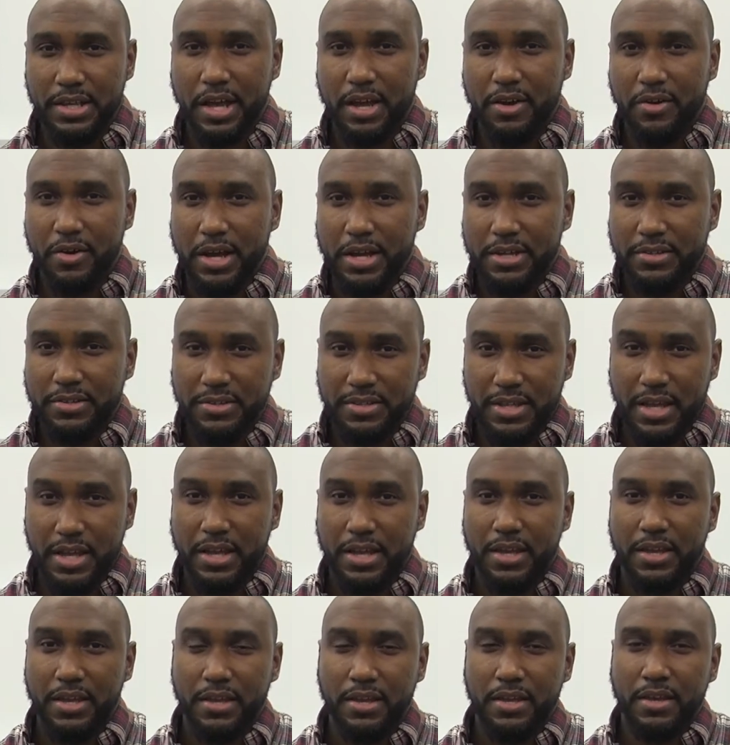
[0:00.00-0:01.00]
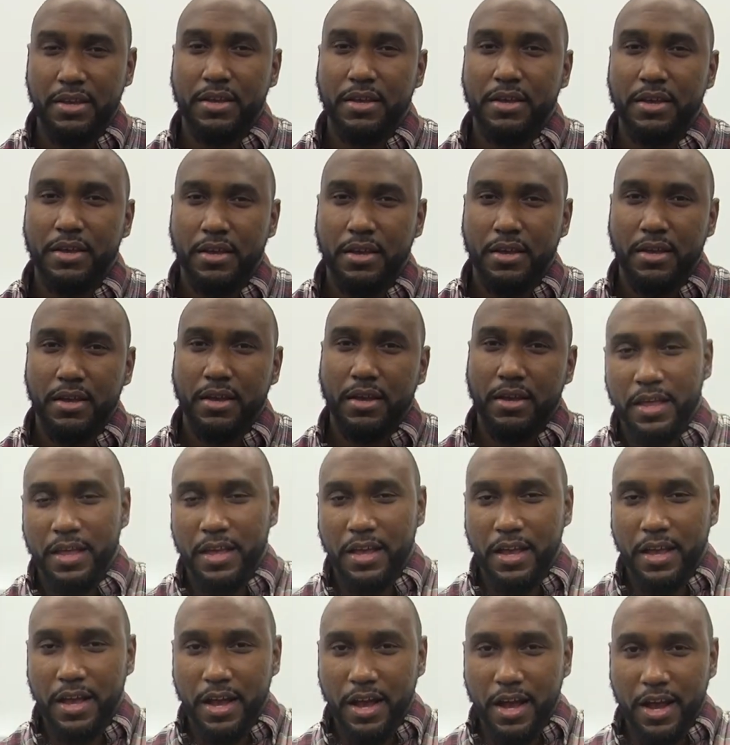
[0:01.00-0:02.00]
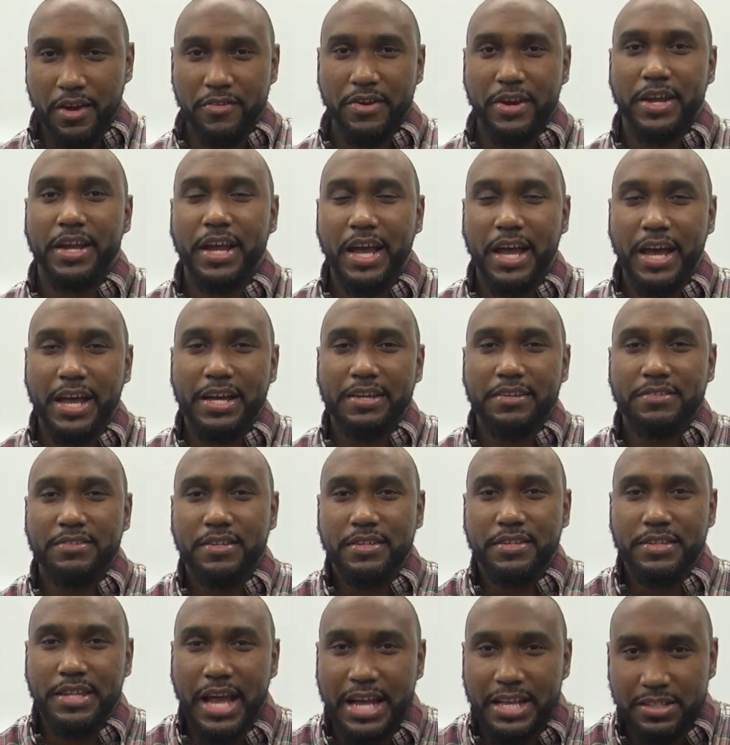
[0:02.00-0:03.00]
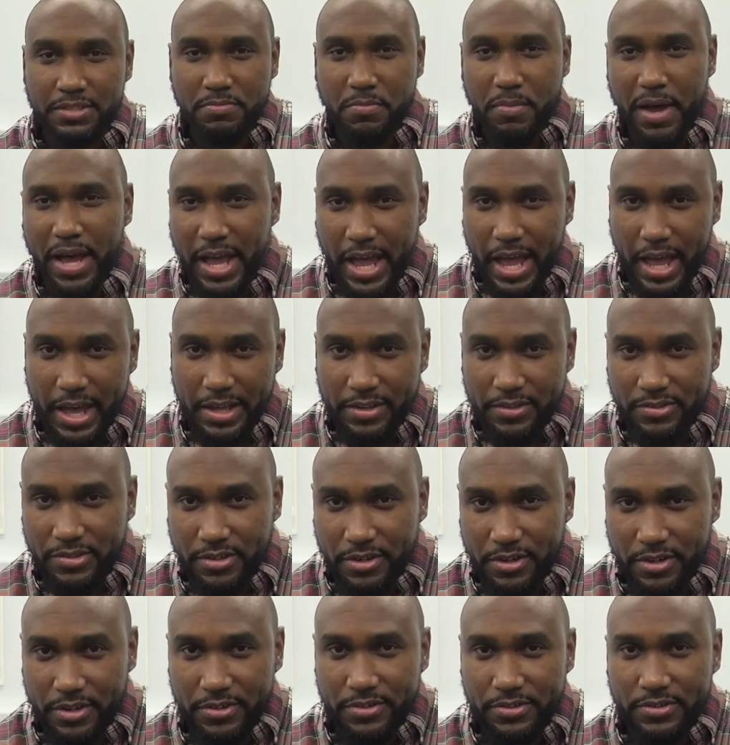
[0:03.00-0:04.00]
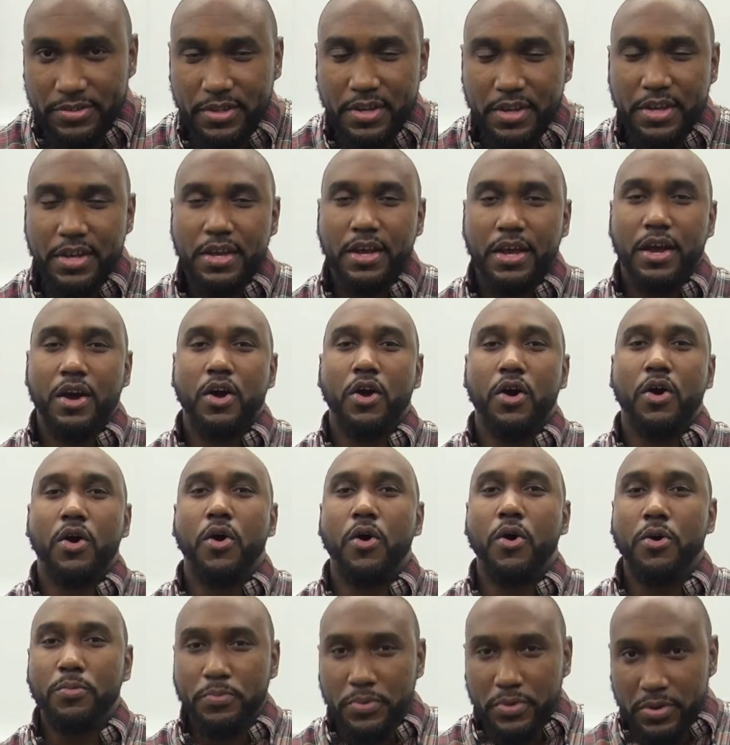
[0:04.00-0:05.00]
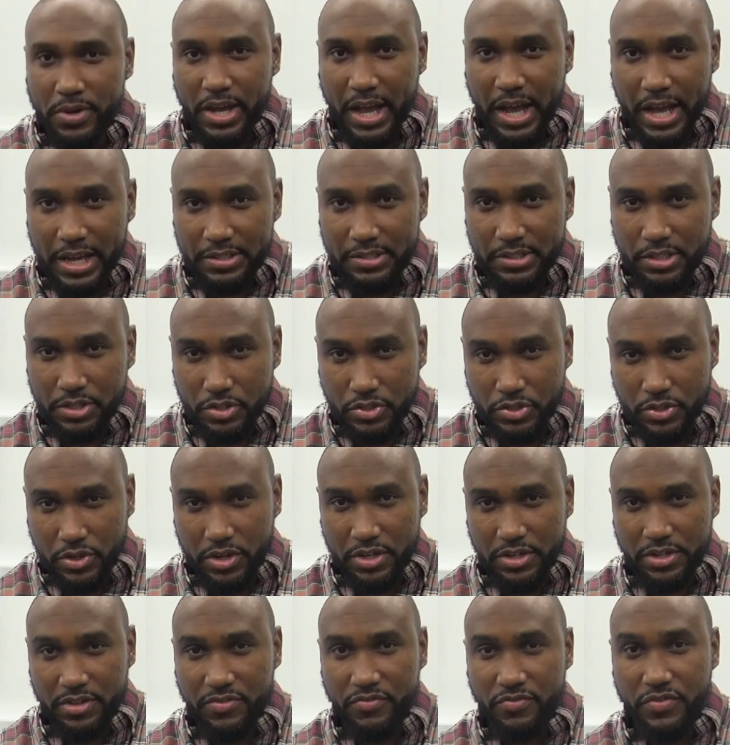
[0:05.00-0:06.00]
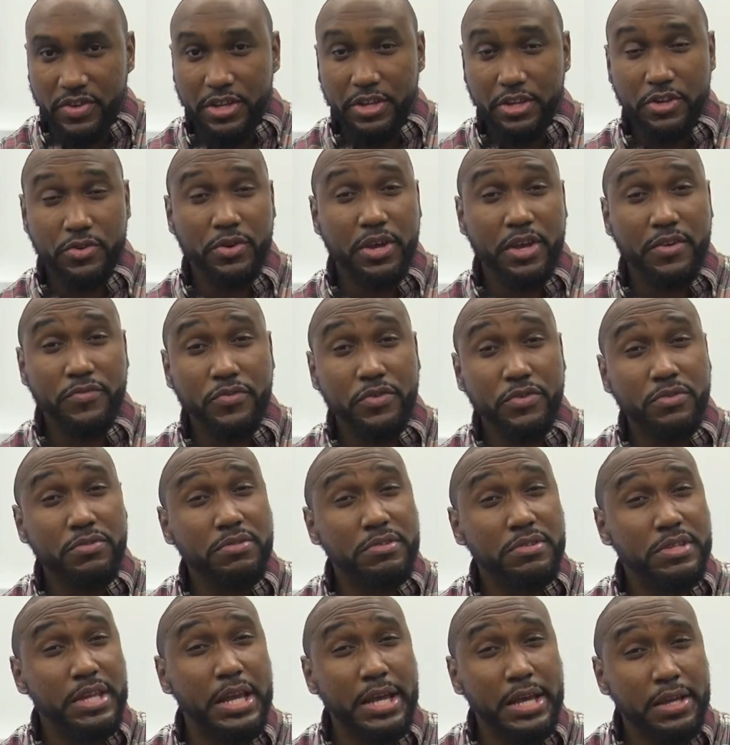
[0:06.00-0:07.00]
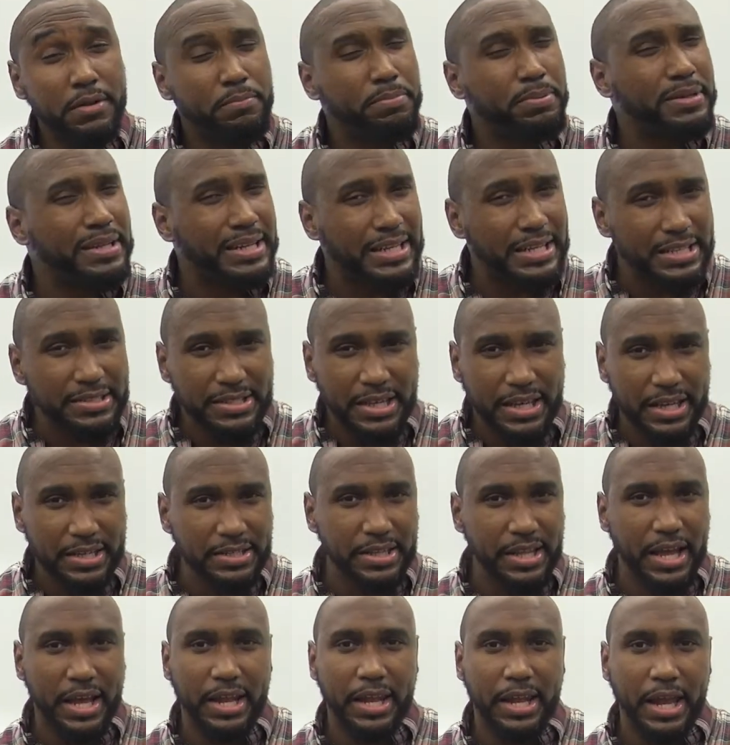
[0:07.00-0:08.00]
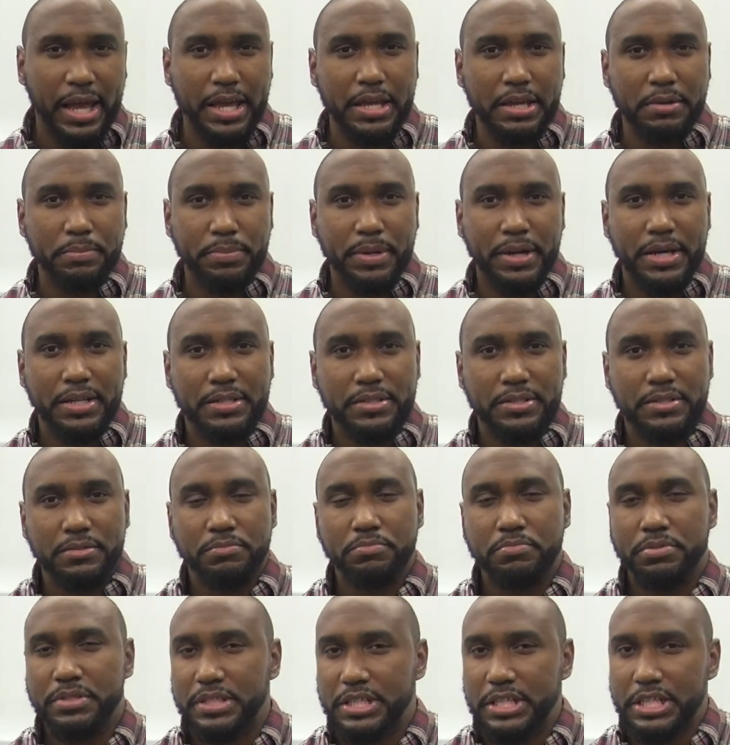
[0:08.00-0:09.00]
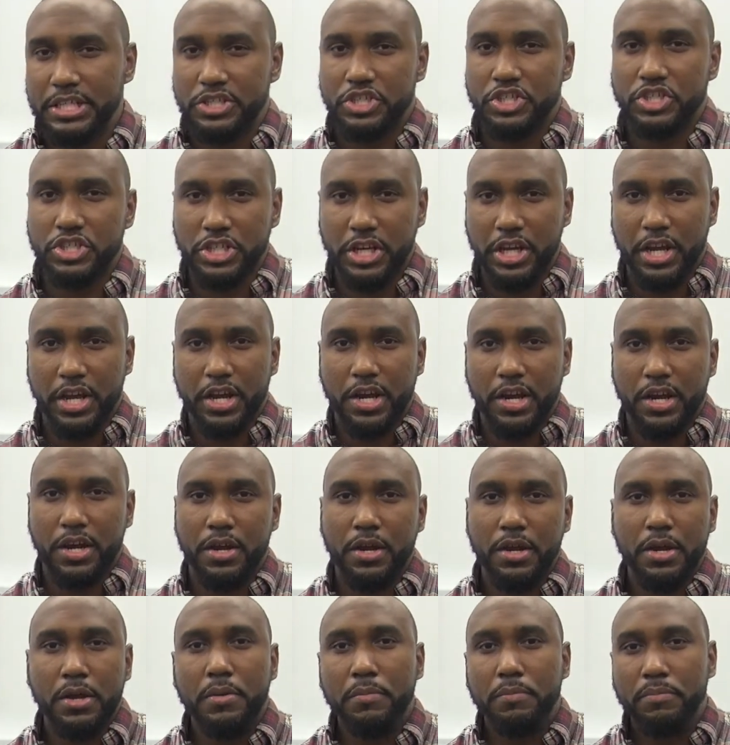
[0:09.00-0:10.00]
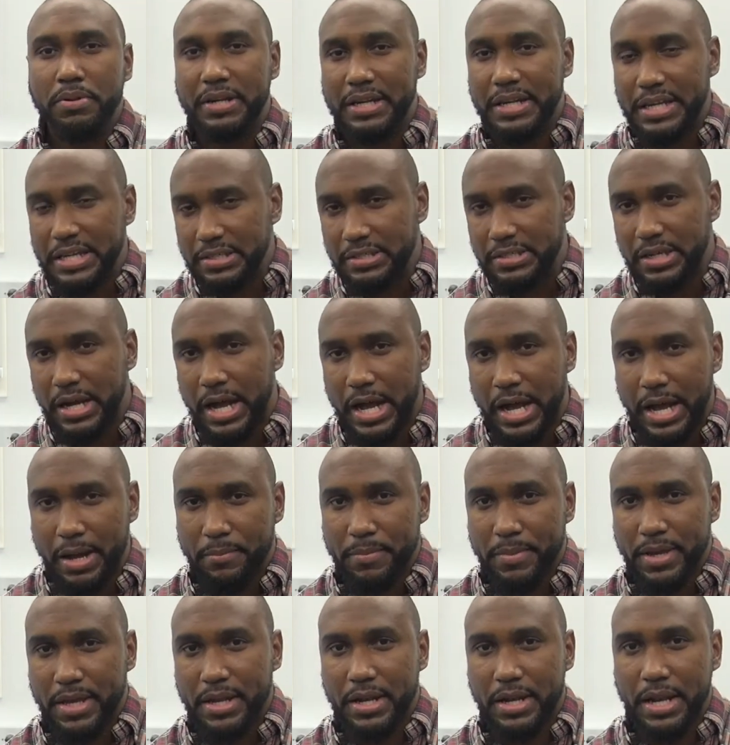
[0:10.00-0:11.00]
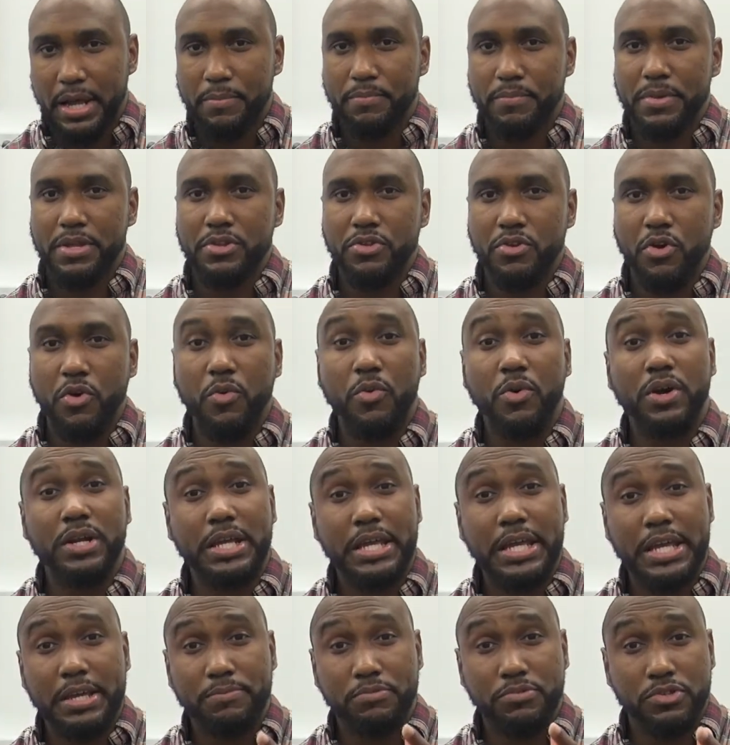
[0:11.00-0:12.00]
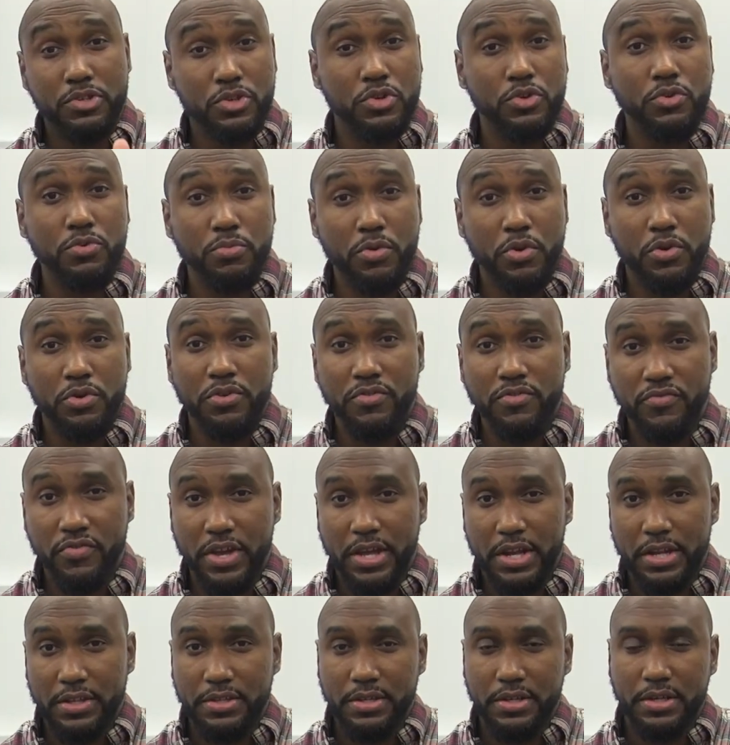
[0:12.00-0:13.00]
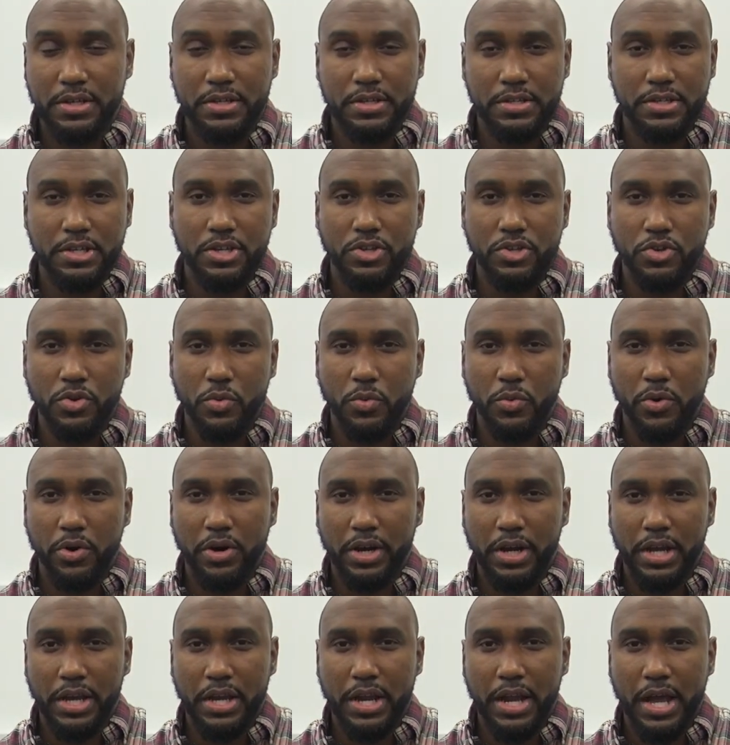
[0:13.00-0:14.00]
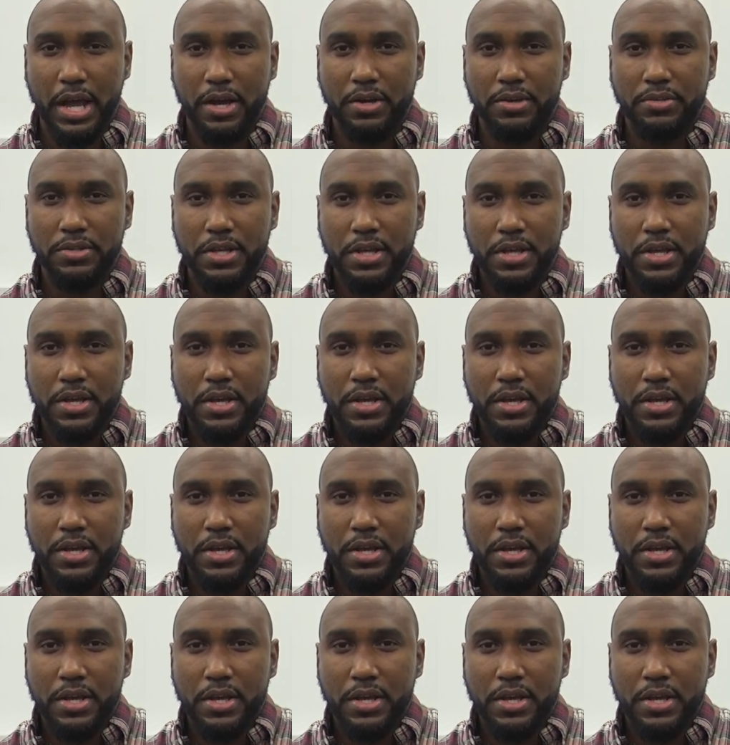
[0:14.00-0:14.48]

how I stay. All right, guys, that's my answers. Hope you guys enjoyed the video. If you did, please hit that like button. Please share Please comment. Let me know what keeps you motivated to continue working out.